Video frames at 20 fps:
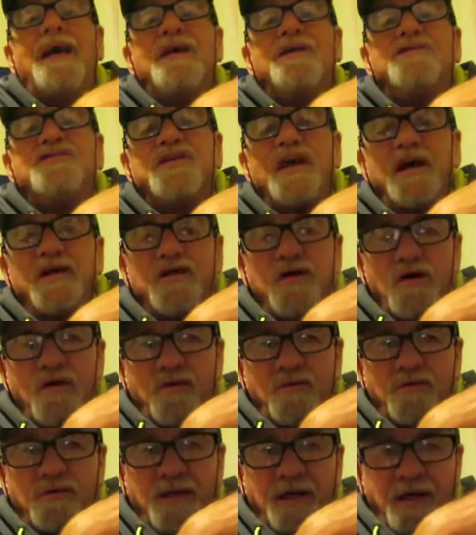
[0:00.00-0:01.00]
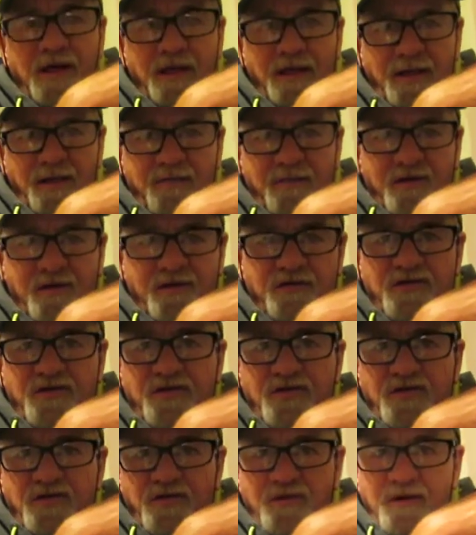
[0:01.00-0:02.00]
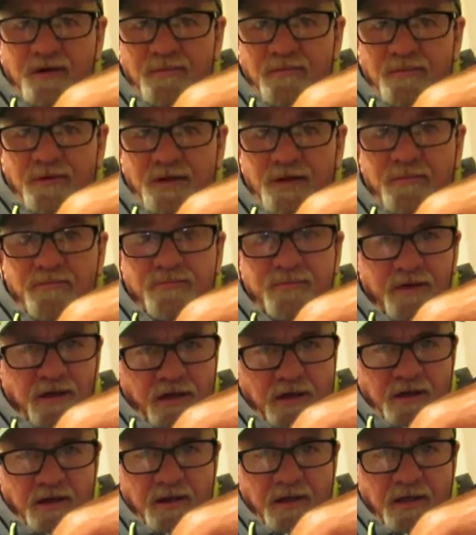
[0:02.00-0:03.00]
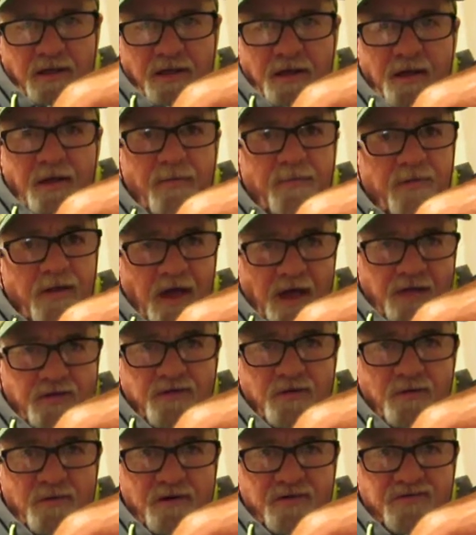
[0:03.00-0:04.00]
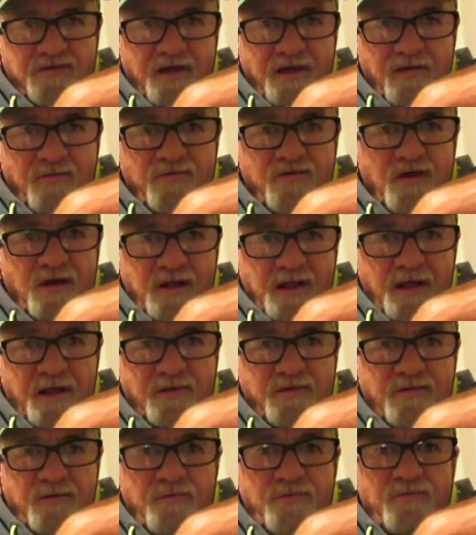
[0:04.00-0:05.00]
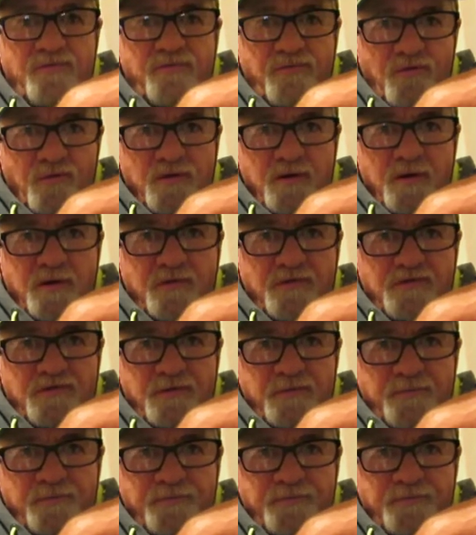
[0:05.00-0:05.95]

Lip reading: Stay tuned, because it's going to be very interesting the next 4 years.